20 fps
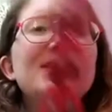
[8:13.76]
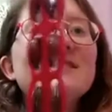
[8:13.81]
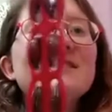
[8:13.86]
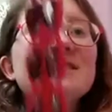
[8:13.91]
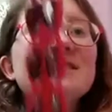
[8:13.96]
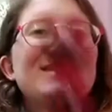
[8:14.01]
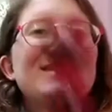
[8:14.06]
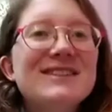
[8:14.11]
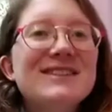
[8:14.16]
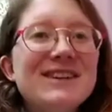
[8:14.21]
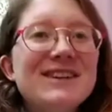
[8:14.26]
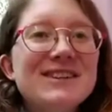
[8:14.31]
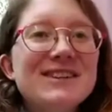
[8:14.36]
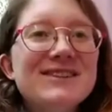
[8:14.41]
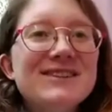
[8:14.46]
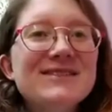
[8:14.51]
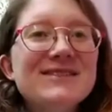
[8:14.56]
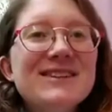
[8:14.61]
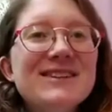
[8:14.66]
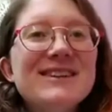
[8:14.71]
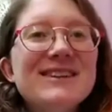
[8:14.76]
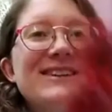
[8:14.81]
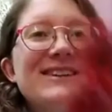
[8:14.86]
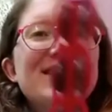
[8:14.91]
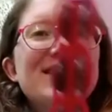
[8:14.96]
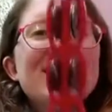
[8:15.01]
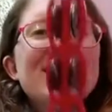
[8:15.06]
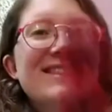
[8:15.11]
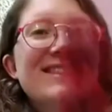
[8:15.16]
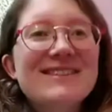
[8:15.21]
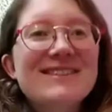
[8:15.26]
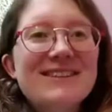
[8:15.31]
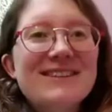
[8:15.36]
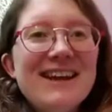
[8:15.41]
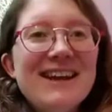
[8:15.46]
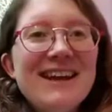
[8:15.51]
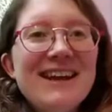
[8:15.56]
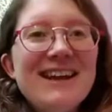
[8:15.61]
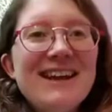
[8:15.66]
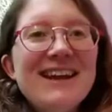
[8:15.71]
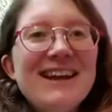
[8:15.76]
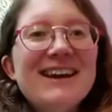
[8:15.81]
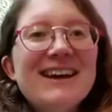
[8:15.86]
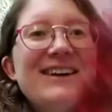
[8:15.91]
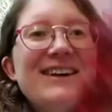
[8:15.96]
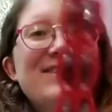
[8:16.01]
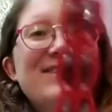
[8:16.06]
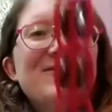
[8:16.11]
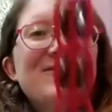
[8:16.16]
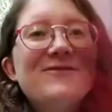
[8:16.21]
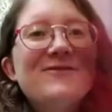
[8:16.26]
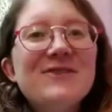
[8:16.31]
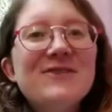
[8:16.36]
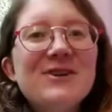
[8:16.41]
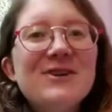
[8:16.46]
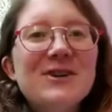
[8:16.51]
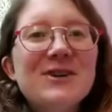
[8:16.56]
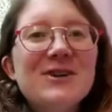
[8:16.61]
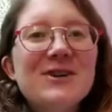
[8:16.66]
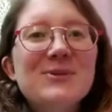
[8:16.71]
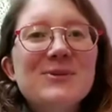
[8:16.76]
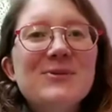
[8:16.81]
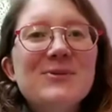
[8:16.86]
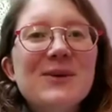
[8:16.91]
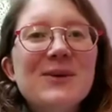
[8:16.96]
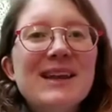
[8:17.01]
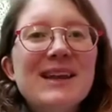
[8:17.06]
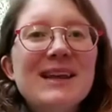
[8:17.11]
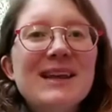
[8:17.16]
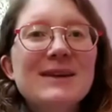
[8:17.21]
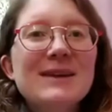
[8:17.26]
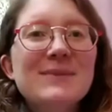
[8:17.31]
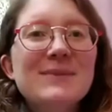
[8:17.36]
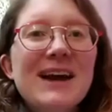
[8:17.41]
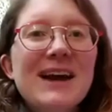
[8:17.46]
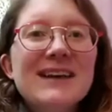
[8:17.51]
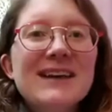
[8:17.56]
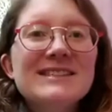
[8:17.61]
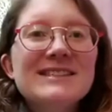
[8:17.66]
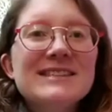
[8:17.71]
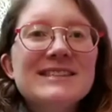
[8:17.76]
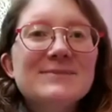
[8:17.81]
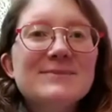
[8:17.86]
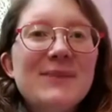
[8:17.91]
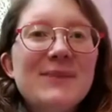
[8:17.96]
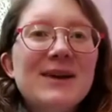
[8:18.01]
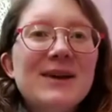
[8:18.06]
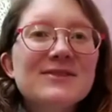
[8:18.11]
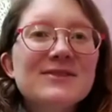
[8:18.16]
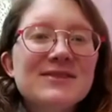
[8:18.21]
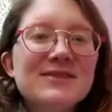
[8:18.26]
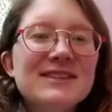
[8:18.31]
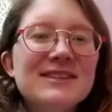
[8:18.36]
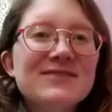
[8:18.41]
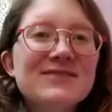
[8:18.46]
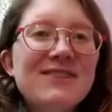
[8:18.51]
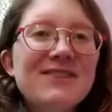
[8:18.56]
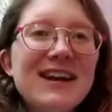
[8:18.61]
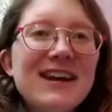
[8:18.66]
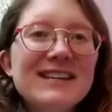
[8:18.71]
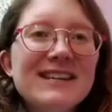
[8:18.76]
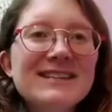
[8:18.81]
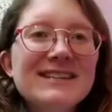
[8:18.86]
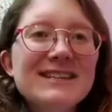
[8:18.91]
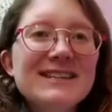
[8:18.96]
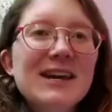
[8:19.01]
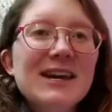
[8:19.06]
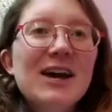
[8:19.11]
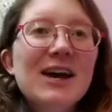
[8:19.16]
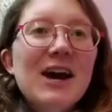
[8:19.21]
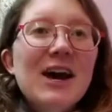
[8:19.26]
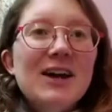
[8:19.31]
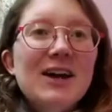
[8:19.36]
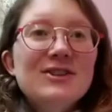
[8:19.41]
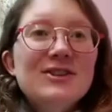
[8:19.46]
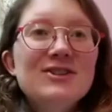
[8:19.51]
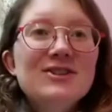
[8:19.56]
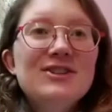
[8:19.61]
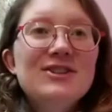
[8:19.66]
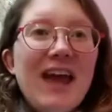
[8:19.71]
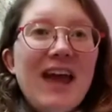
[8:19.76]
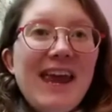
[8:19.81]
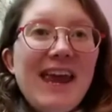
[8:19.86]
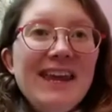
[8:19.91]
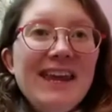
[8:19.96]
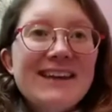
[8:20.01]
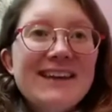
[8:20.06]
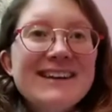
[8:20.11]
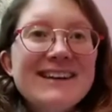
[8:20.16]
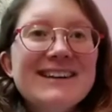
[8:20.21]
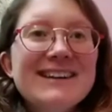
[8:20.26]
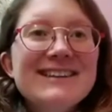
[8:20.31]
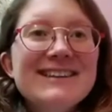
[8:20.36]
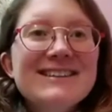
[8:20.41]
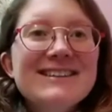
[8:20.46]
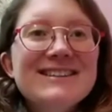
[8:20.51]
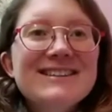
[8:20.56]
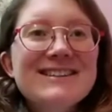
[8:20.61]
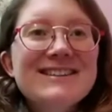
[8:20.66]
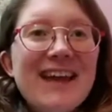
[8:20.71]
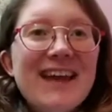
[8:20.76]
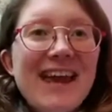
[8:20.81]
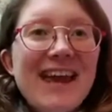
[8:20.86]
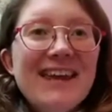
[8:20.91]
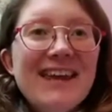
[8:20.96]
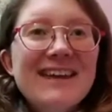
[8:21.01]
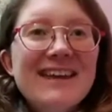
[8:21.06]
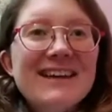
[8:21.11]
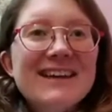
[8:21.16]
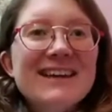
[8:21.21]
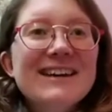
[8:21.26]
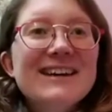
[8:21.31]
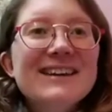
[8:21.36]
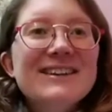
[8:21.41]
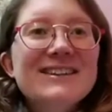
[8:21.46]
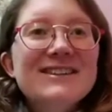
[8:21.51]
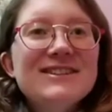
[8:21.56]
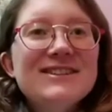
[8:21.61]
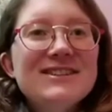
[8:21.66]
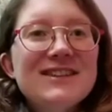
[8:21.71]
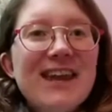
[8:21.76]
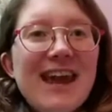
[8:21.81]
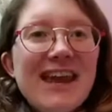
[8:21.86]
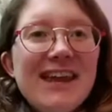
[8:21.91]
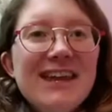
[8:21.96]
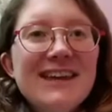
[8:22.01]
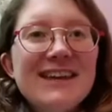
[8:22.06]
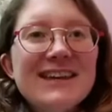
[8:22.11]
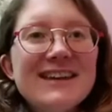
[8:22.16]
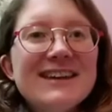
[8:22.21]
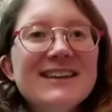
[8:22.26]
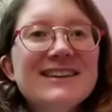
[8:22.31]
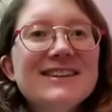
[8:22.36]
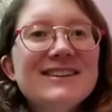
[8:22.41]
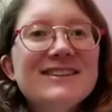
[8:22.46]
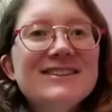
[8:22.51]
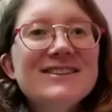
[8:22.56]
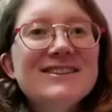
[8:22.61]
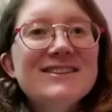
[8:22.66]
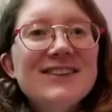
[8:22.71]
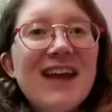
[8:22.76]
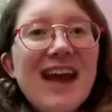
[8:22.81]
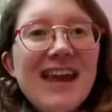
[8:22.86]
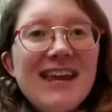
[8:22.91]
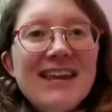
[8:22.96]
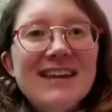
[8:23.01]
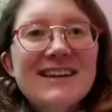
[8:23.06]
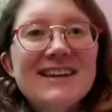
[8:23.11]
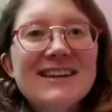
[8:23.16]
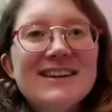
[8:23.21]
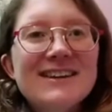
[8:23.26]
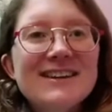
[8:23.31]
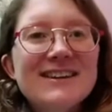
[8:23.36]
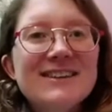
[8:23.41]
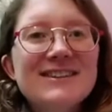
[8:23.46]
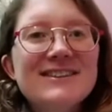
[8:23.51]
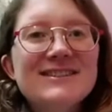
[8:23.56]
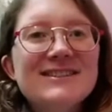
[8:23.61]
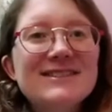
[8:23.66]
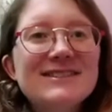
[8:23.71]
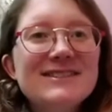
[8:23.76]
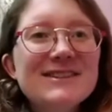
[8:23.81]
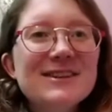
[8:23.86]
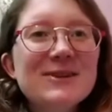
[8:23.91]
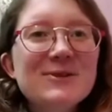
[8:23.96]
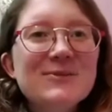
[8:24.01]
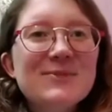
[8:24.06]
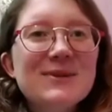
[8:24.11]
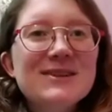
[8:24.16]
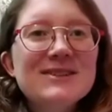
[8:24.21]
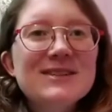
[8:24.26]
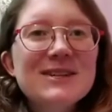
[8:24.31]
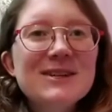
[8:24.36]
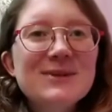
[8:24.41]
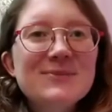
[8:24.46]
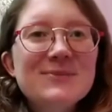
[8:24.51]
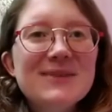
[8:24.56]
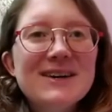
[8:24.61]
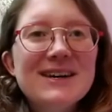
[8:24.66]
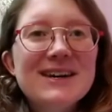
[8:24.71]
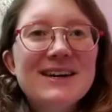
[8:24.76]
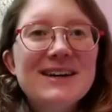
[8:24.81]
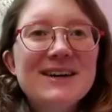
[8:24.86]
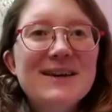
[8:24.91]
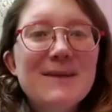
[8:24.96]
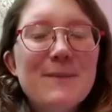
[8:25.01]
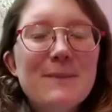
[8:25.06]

two, three, four. William has his bells on his wrist. Shake, shake, shake, shake. Super duper.